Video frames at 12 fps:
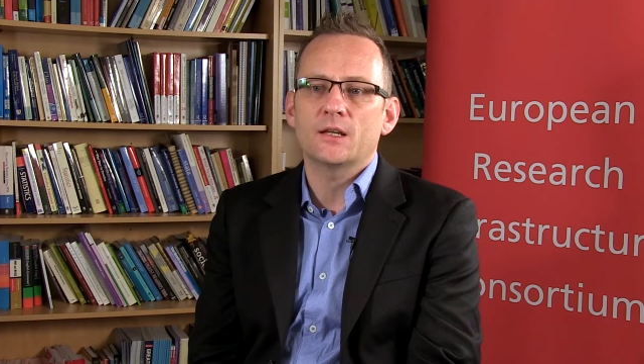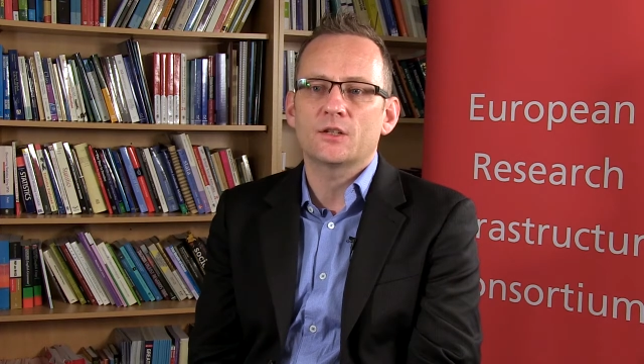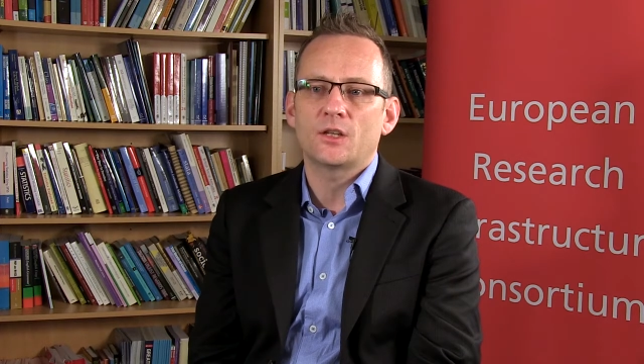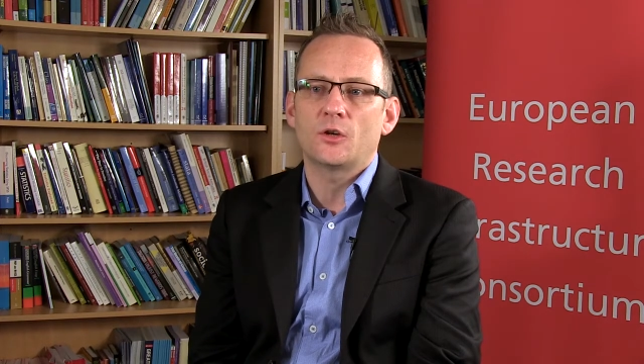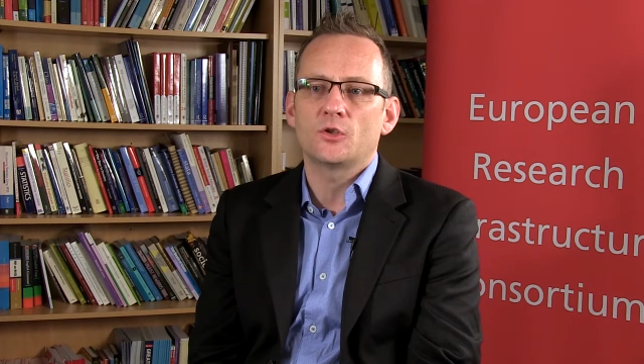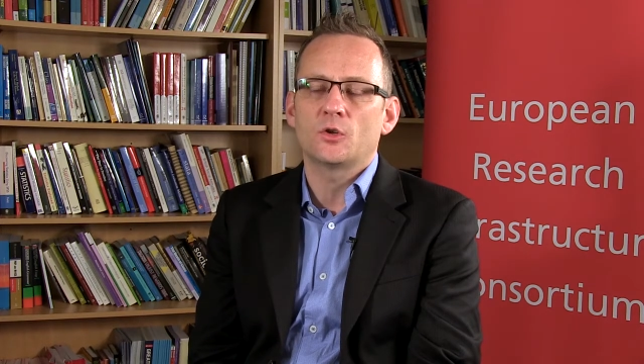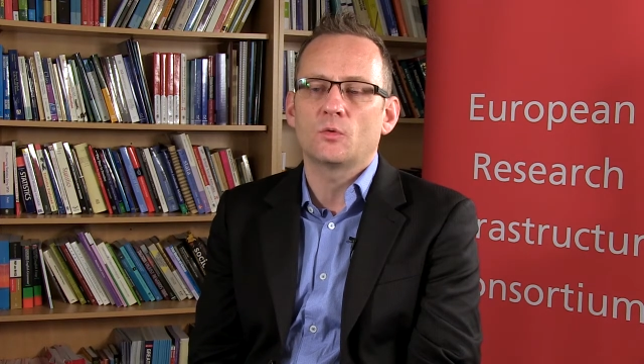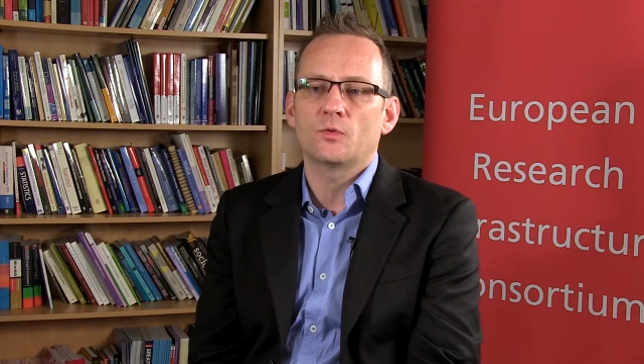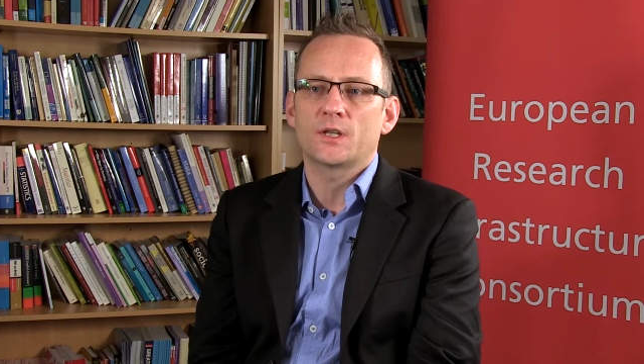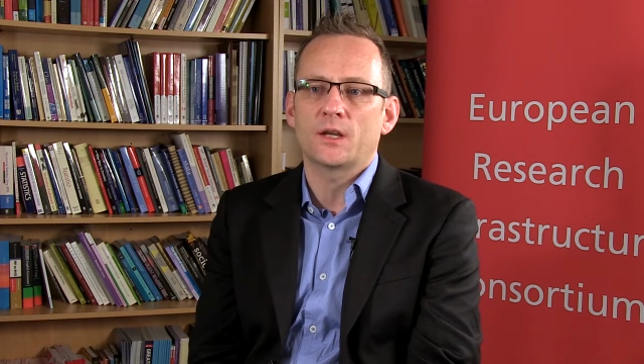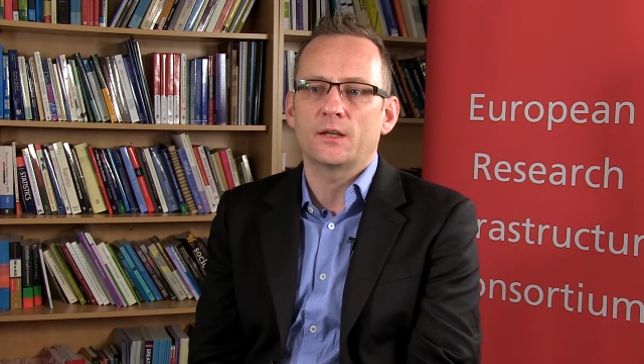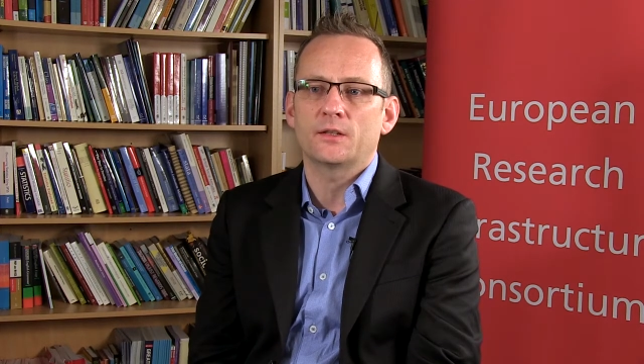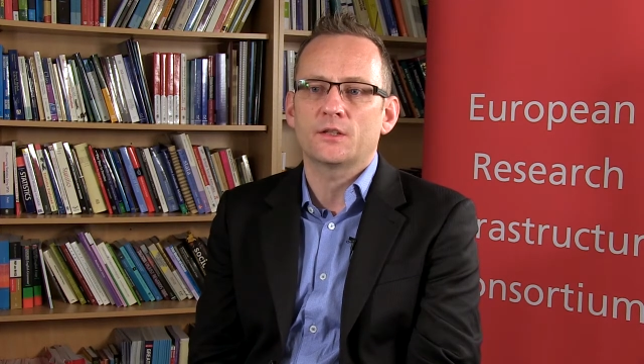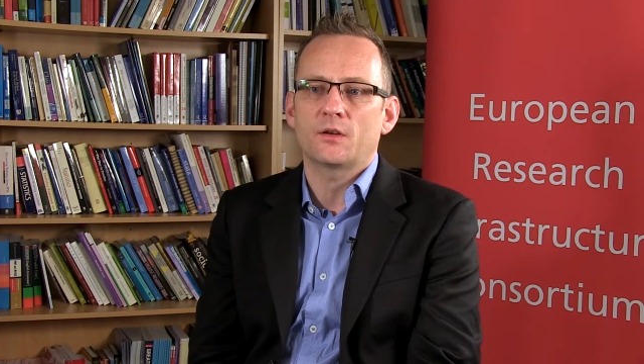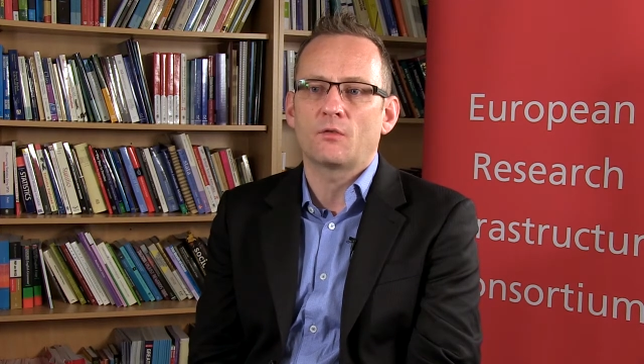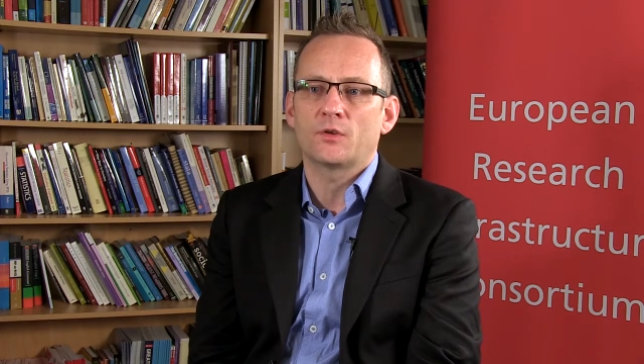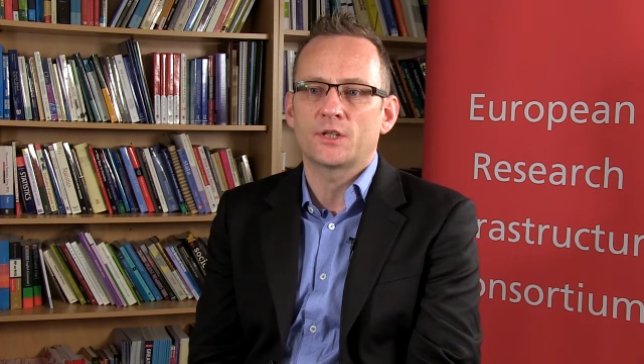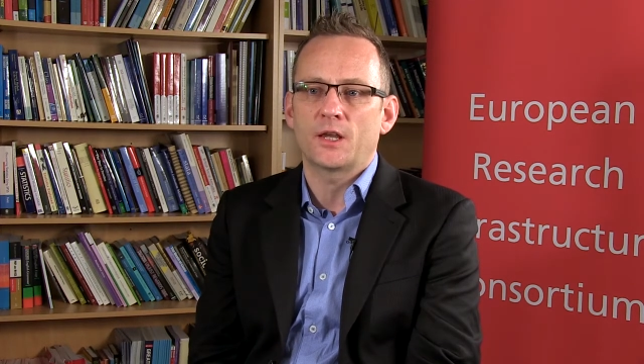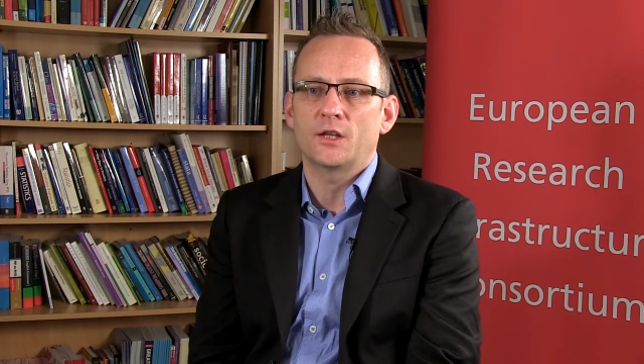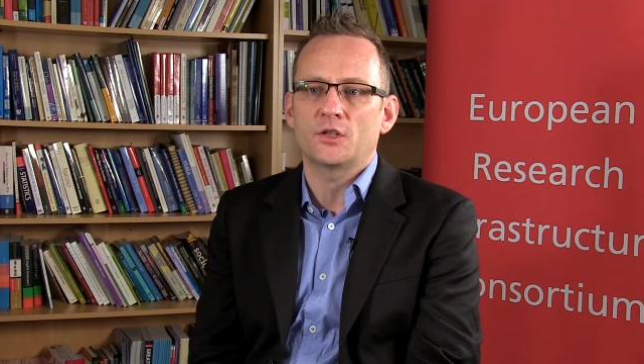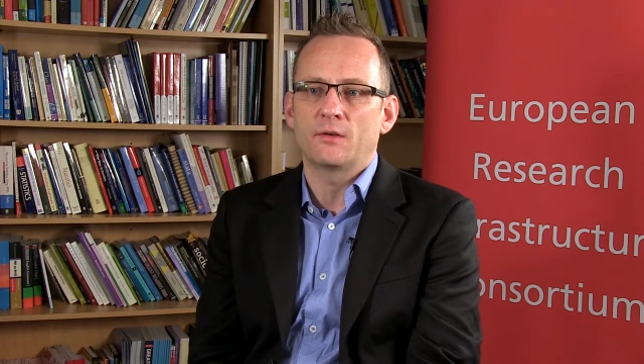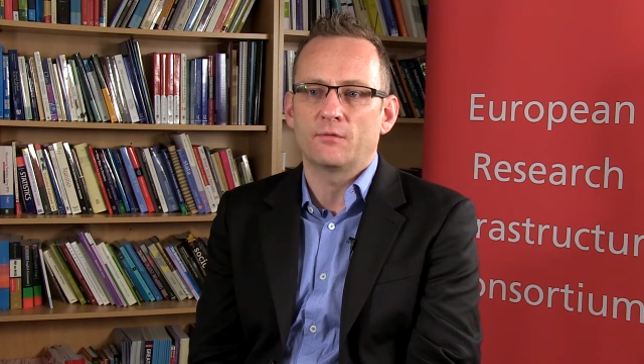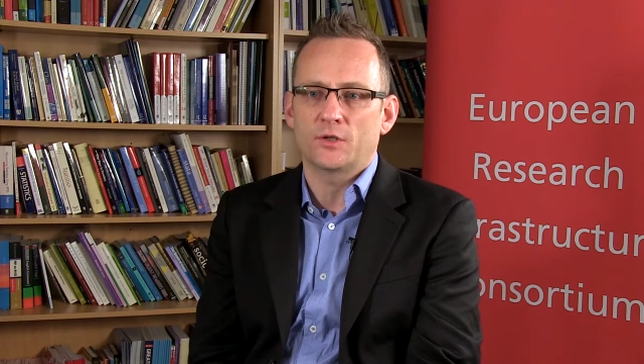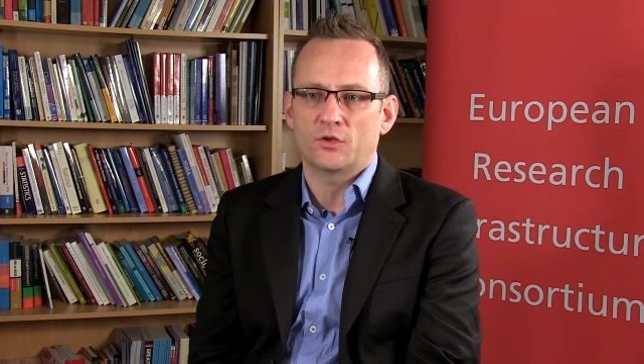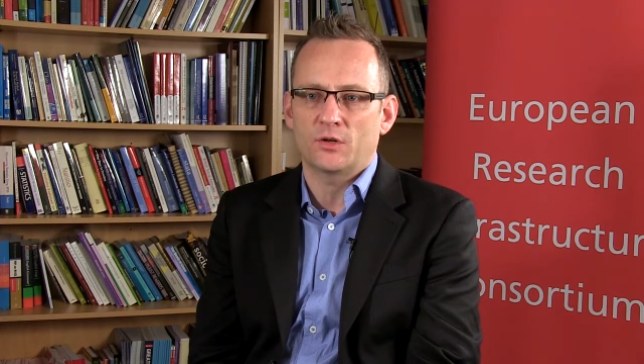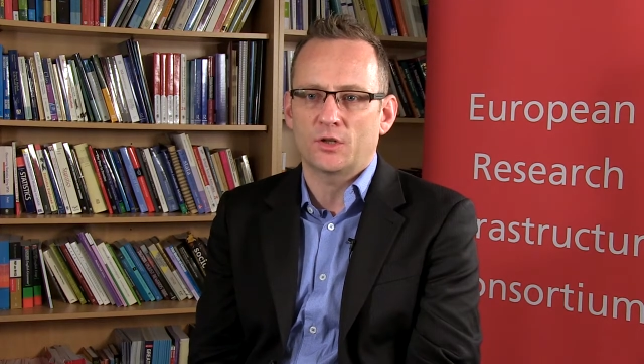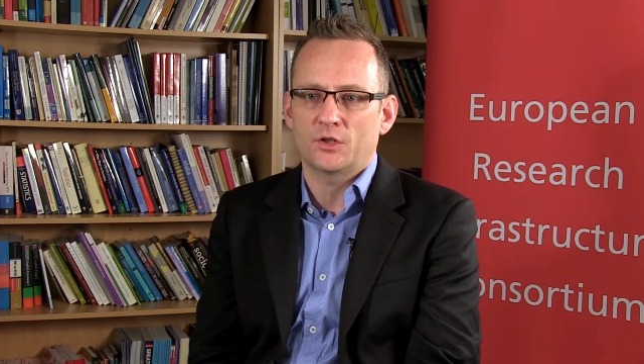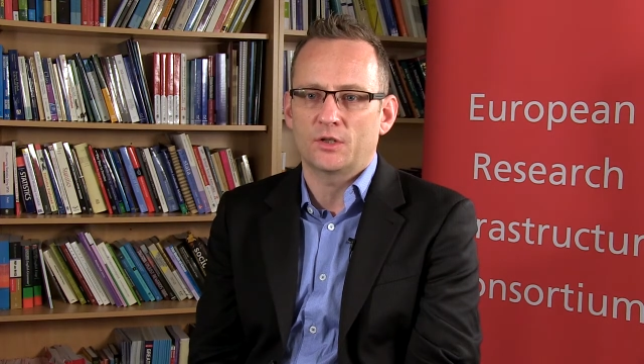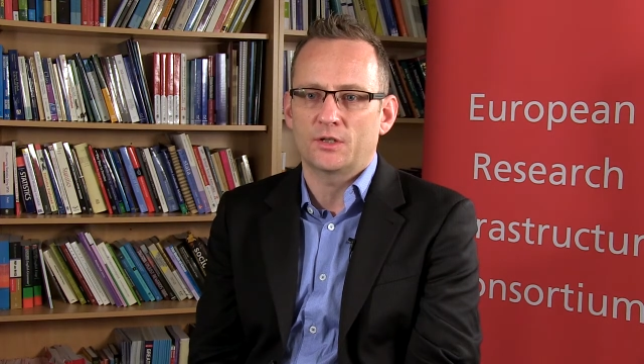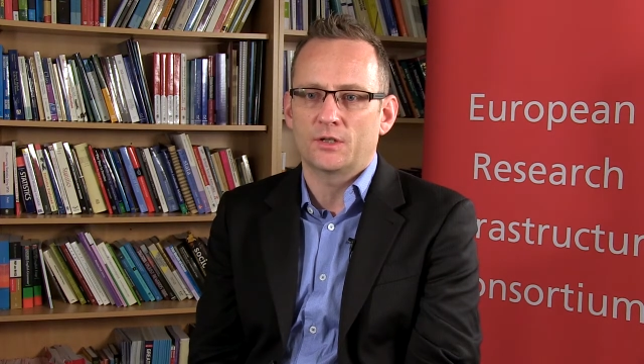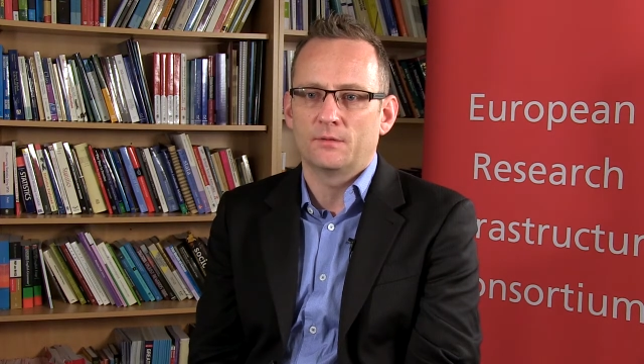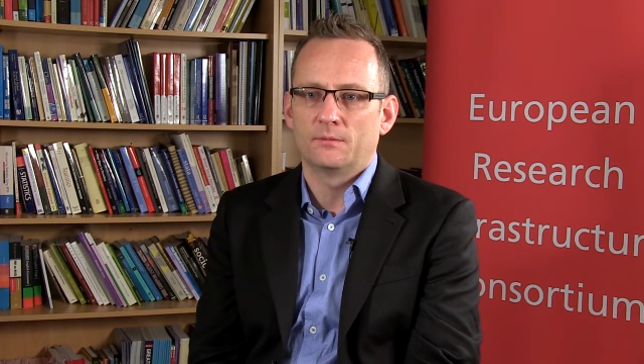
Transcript: social science research infrastructures.